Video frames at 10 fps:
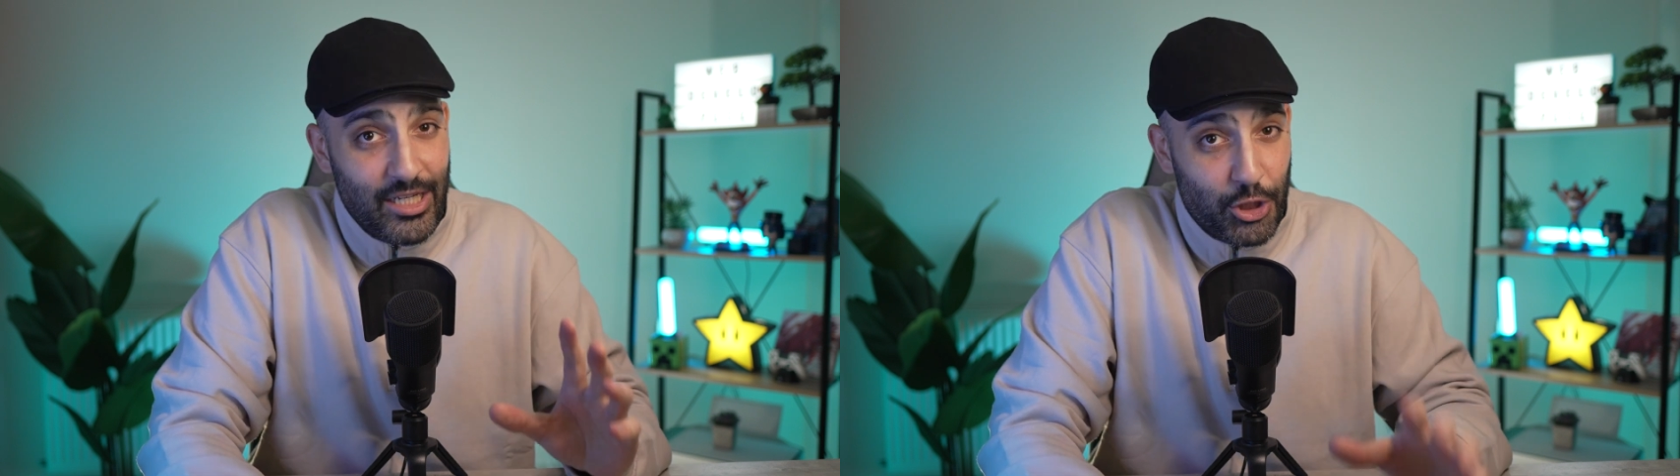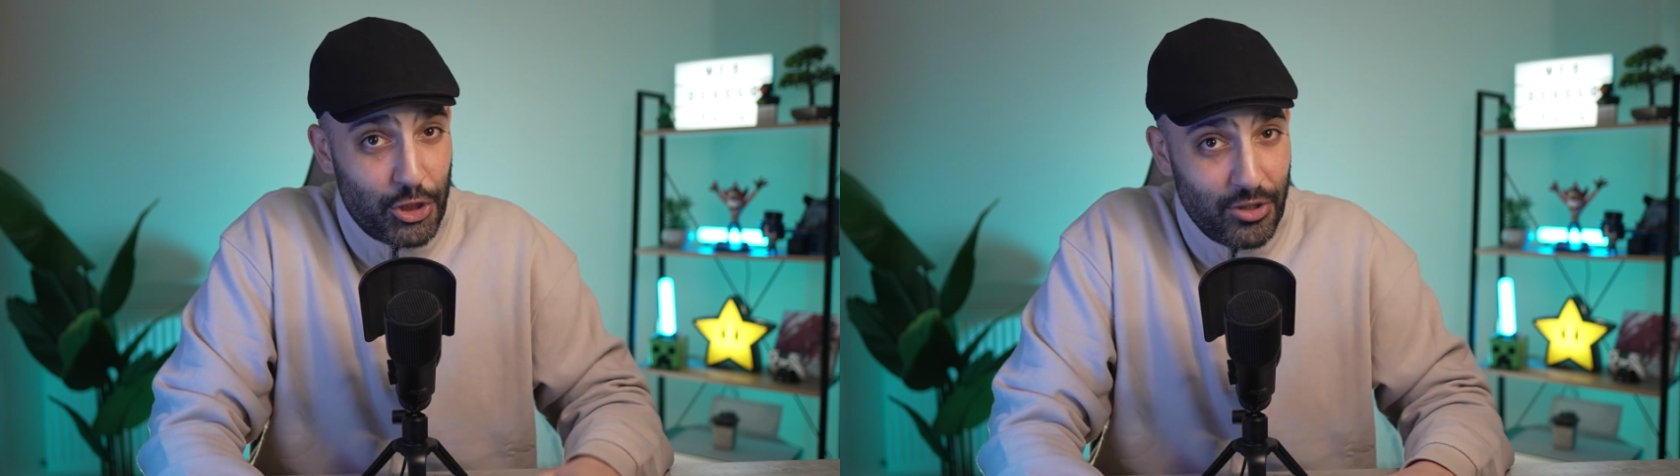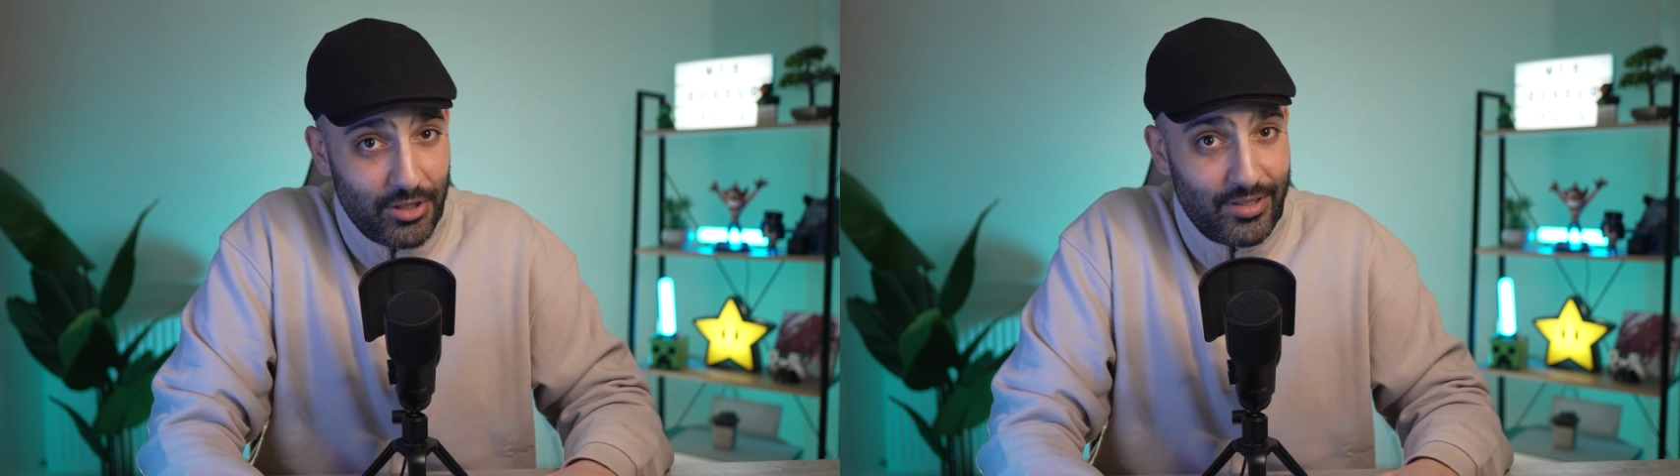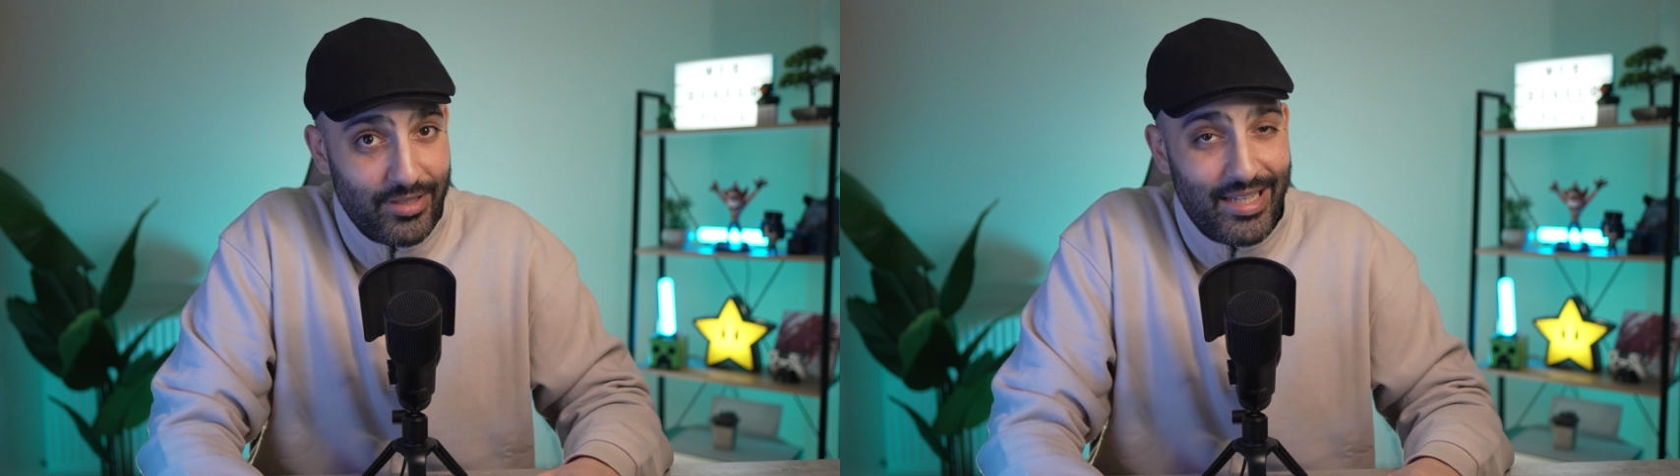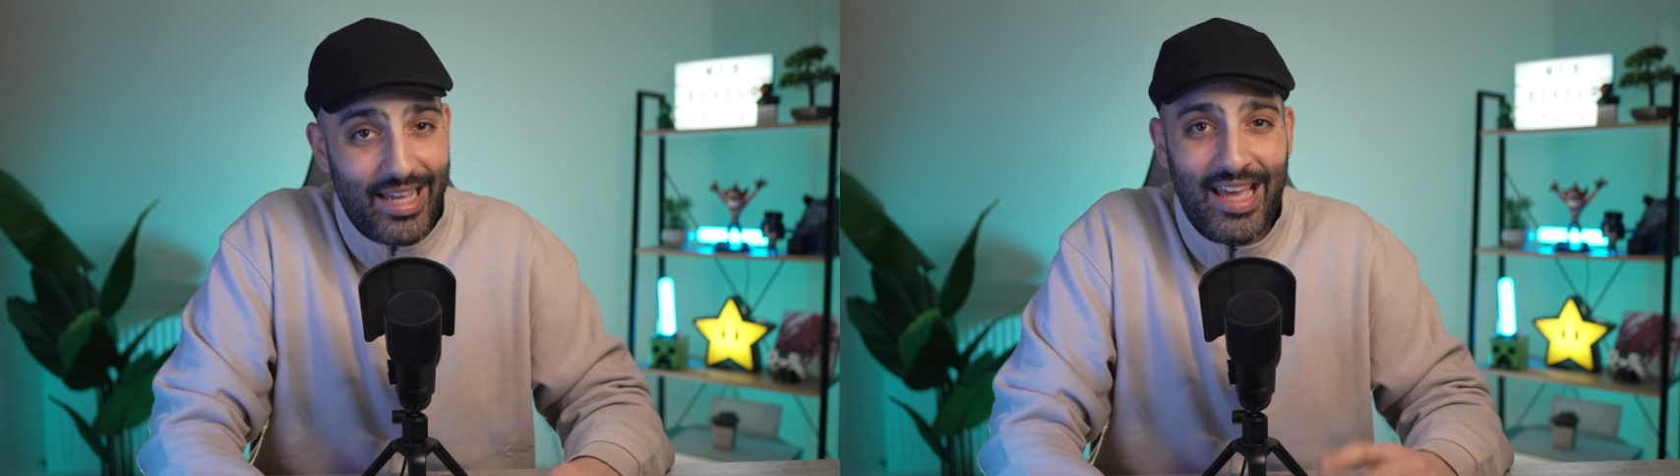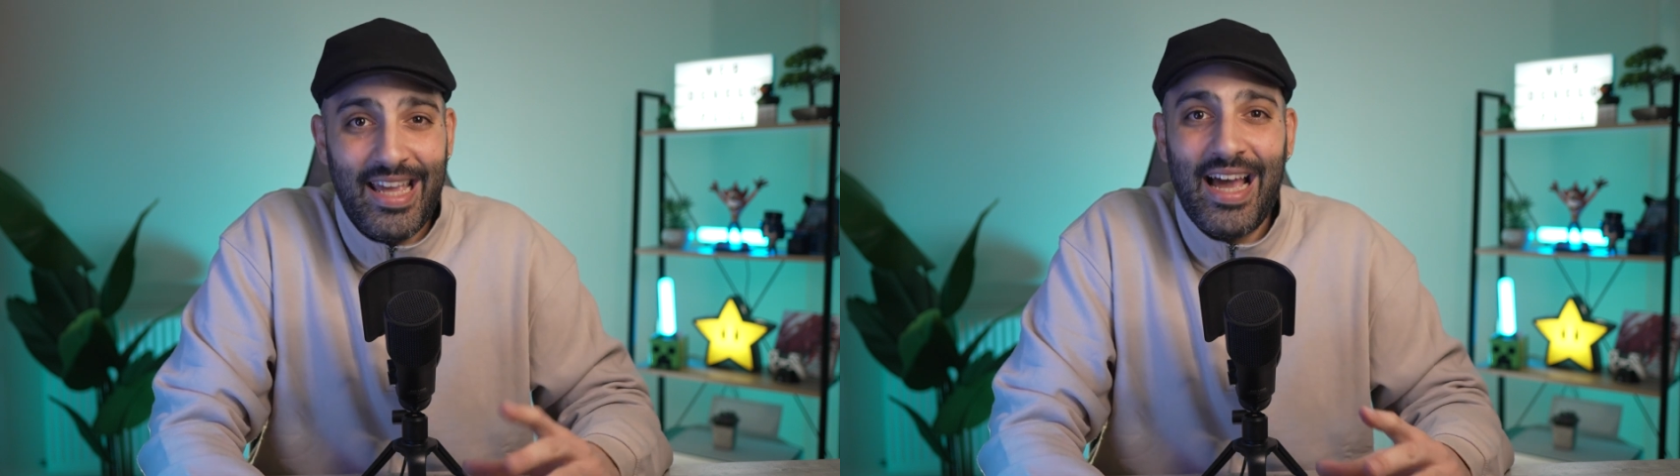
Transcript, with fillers: In short, A